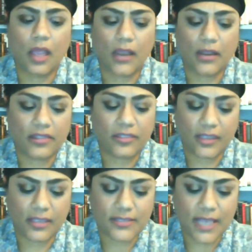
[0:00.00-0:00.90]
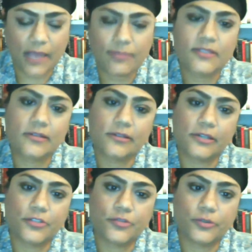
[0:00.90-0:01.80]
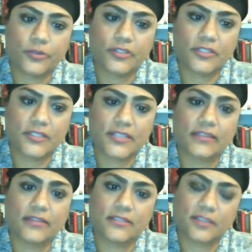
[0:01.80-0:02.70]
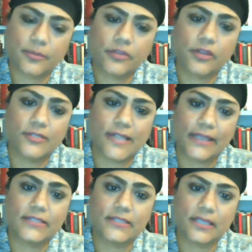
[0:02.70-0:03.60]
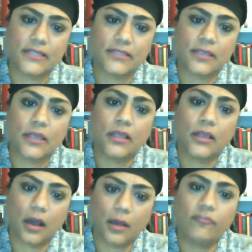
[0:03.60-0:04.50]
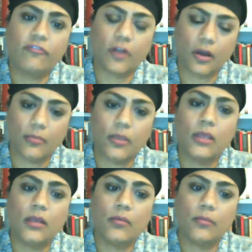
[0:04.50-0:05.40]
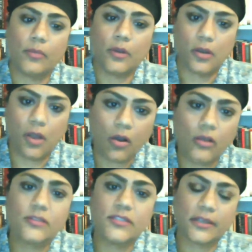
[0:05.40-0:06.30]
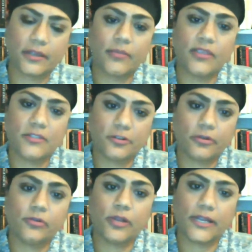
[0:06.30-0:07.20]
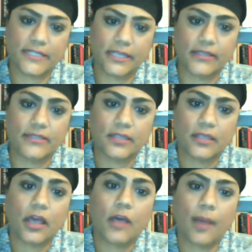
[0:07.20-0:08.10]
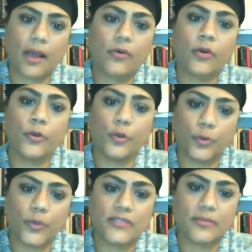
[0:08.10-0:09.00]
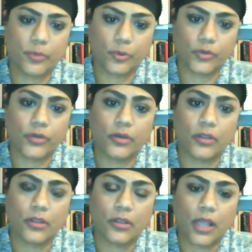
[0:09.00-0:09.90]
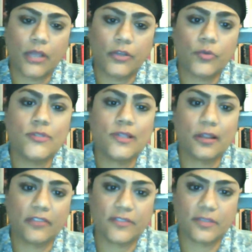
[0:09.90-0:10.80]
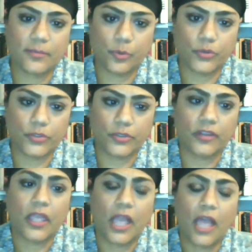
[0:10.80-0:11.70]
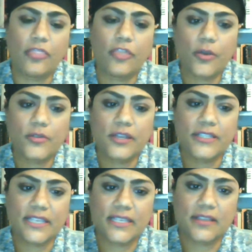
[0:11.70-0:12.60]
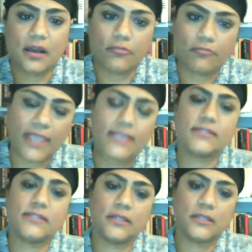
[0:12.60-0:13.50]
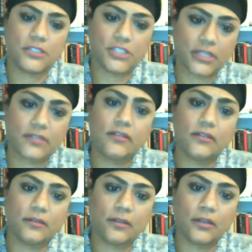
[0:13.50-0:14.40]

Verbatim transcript: And I think it's absolutely true to say that some of those legacies come from long term historical ideas about who is important and whose life is important. And those ideas are raced, gendered,